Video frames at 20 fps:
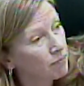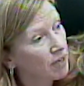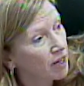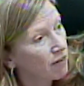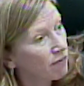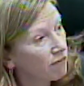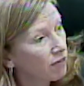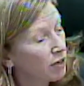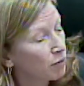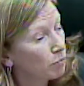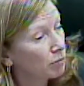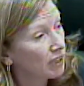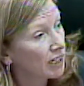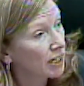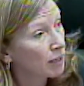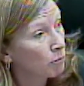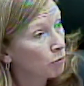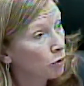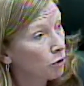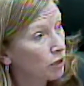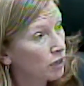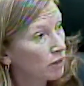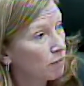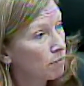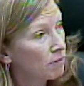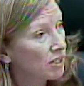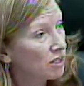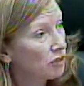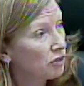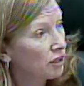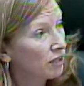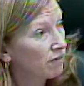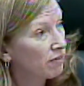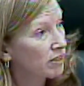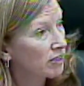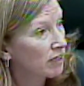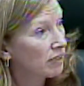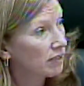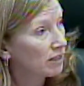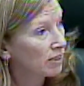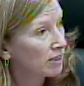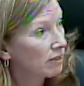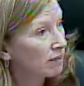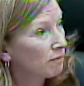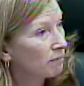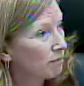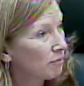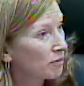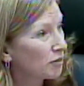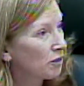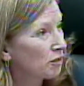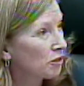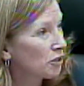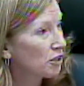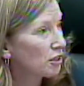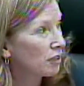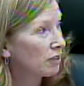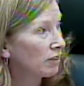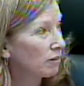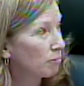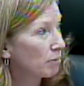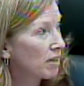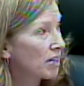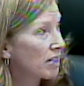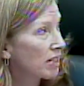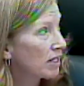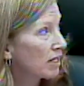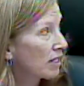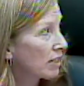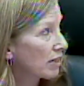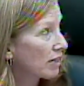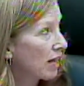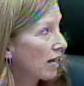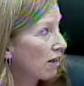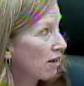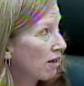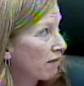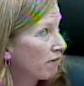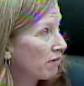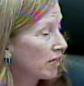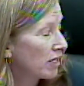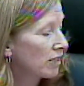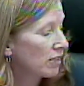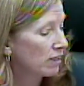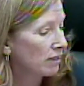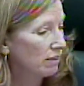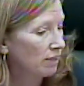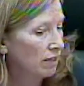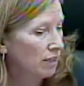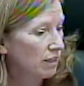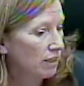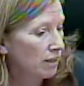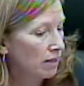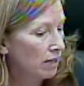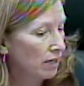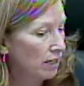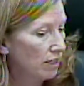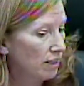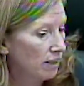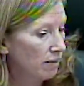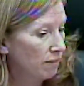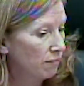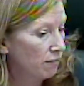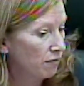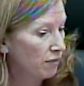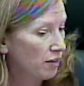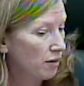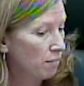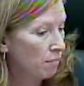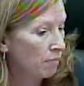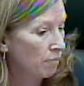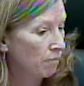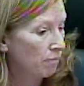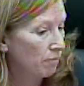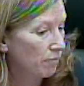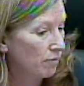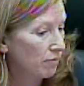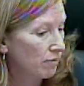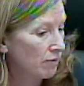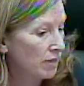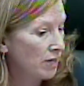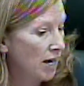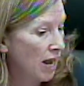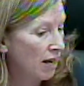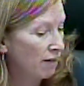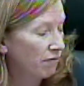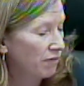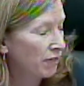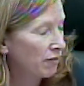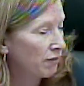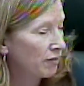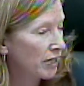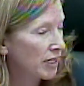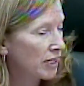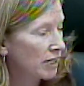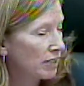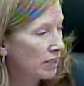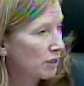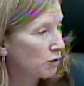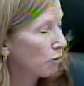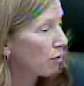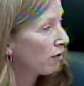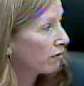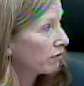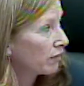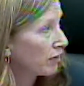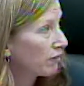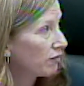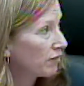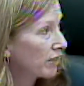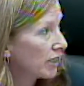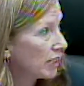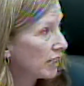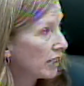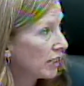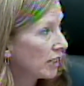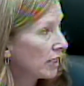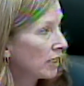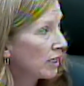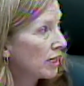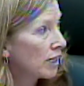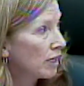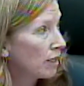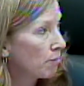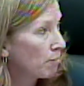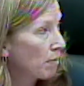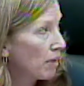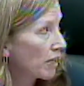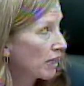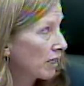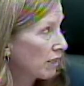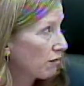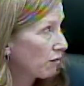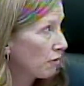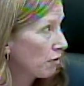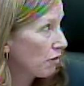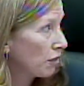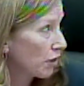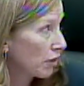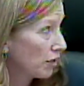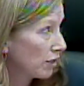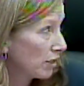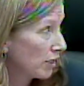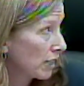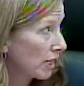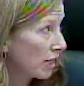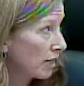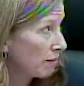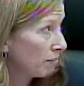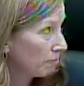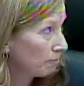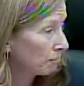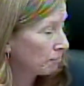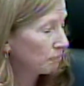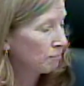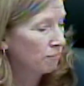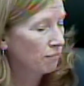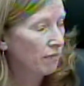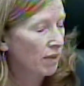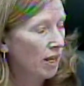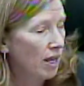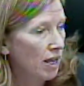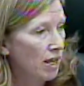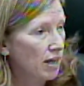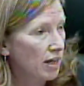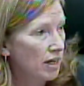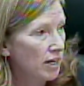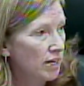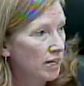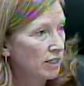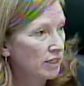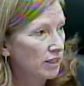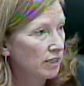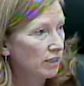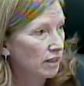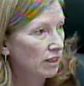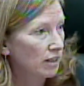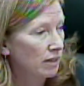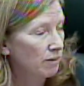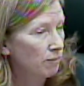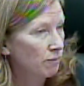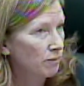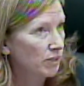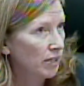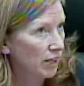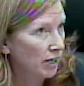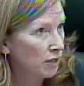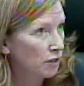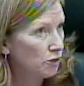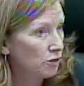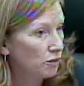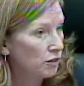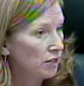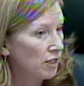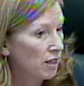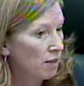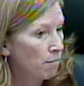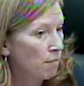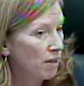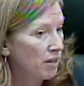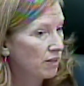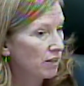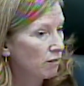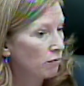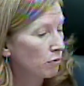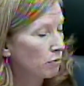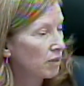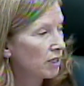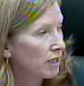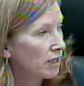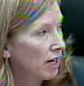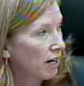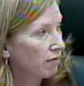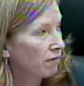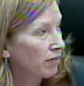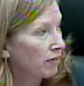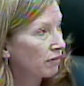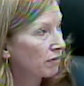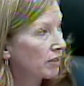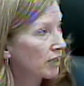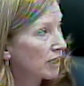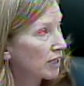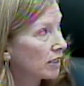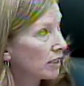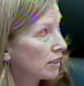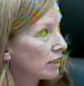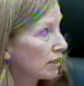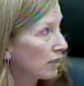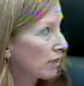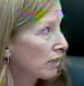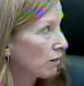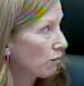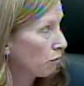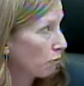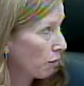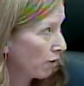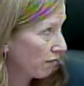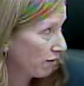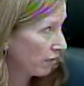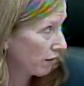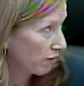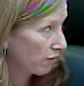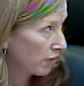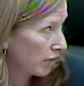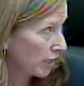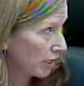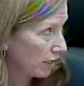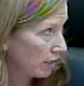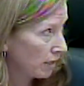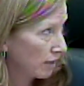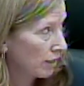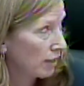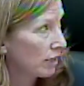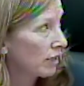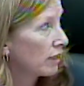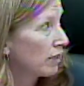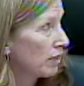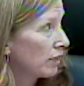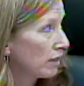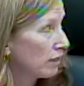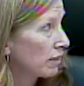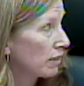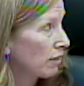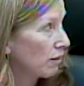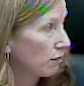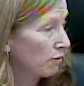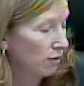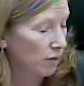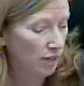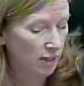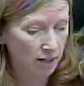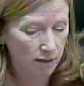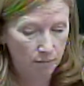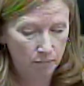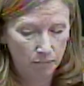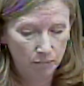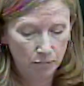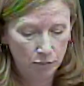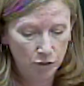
For planning board administrative assistant. So she'll be in that office um, from 9.15 to 12.15, Monday through Thursday and um, second Tuesday a month it will be 10:15 to 1:15. So um,